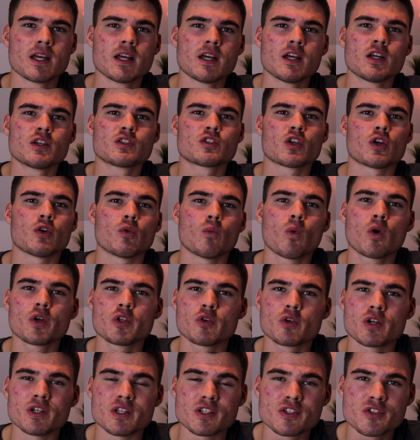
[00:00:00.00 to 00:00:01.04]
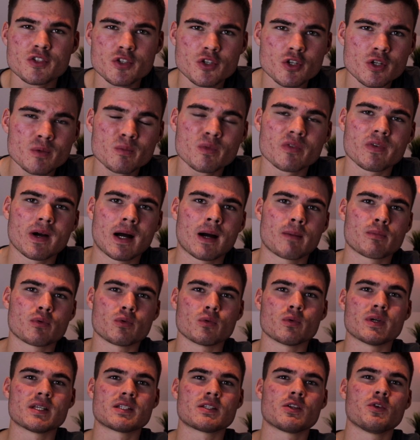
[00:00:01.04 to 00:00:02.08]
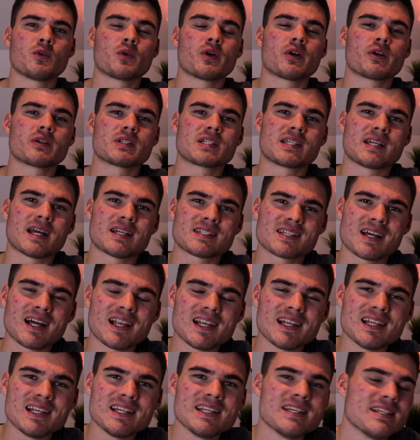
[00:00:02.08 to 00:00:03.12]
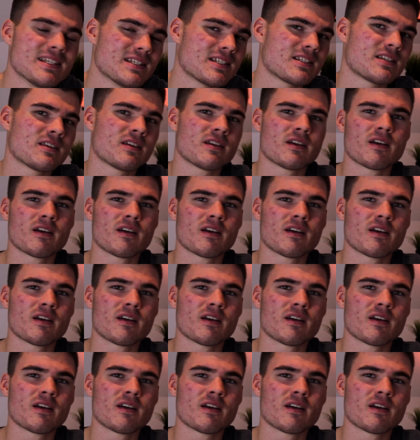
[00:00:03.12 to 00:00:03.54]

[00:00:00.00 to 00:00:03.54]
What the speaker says: So what you can assume with Apple is that you're going to get at least